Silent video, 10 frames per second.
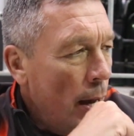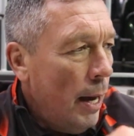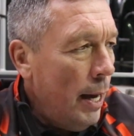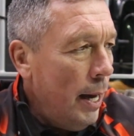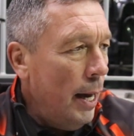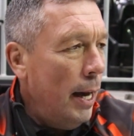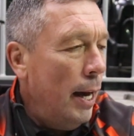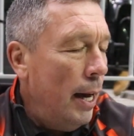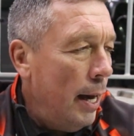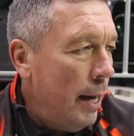
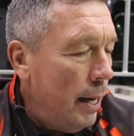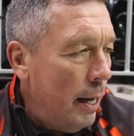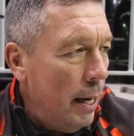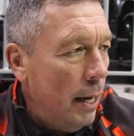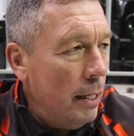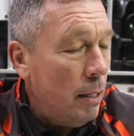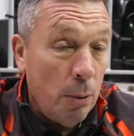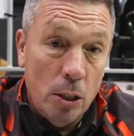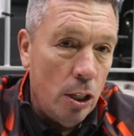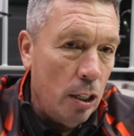But
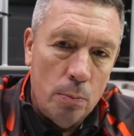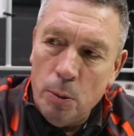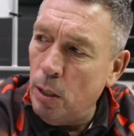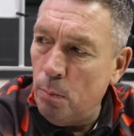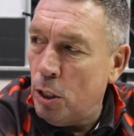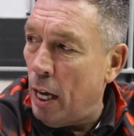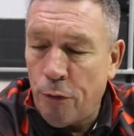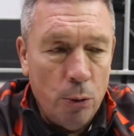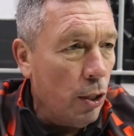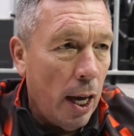the
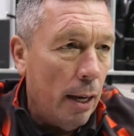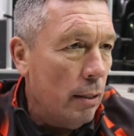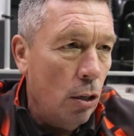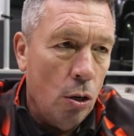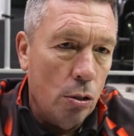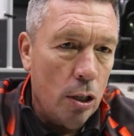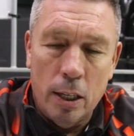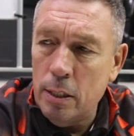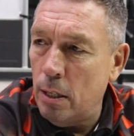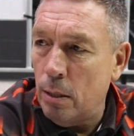effort was there. Look,
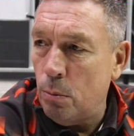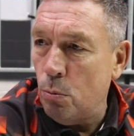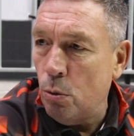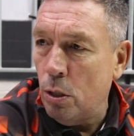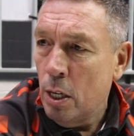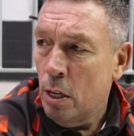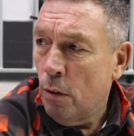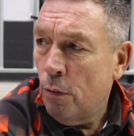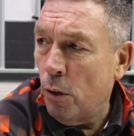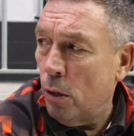
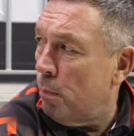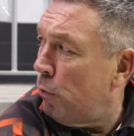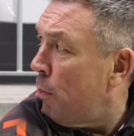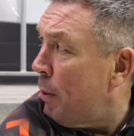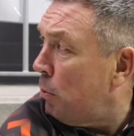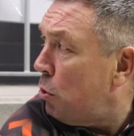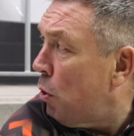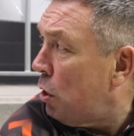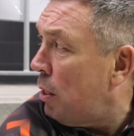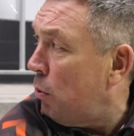for people to
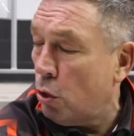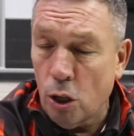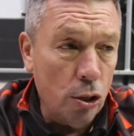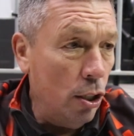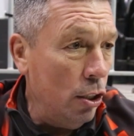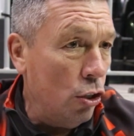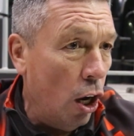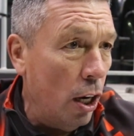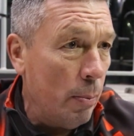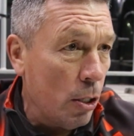watch, I would have thought they'd
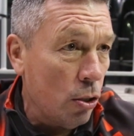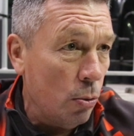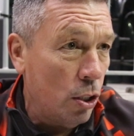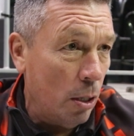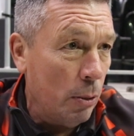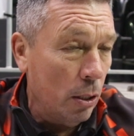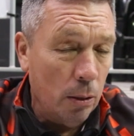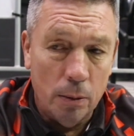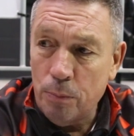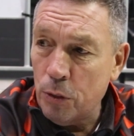enjoyed it because it was
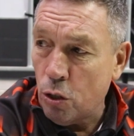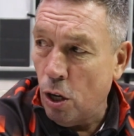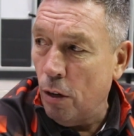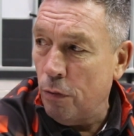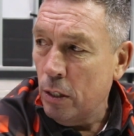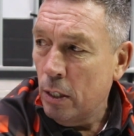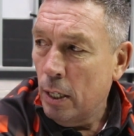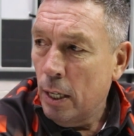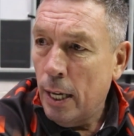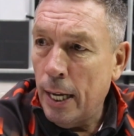typical sort of
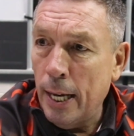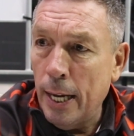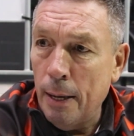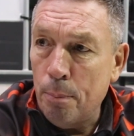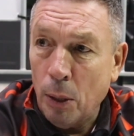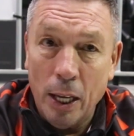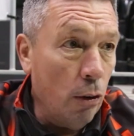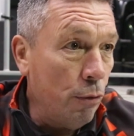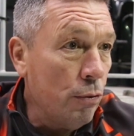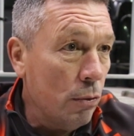
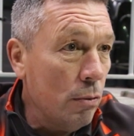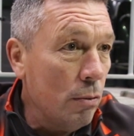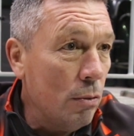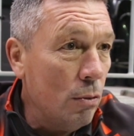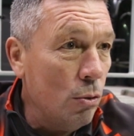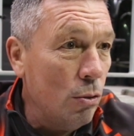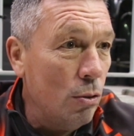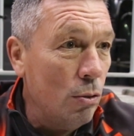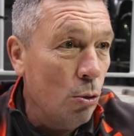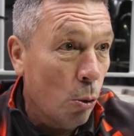playoff
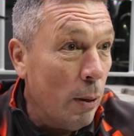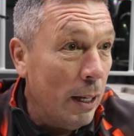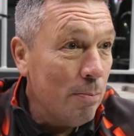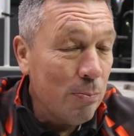rugby,